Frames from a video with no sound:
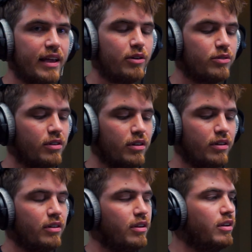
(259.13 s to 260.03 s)
out
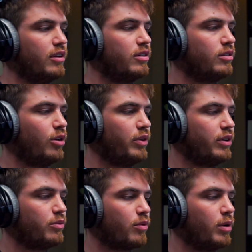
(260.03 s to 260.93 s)
the
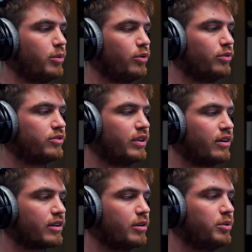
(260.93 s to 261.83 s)
low-end rumbles that
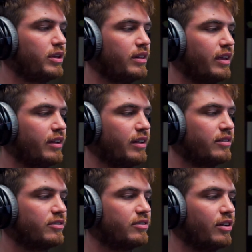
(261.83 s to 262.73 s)
are completely
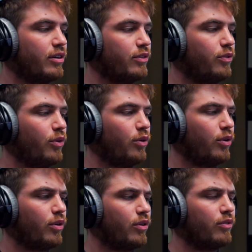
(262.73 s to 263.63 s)
unnecessary for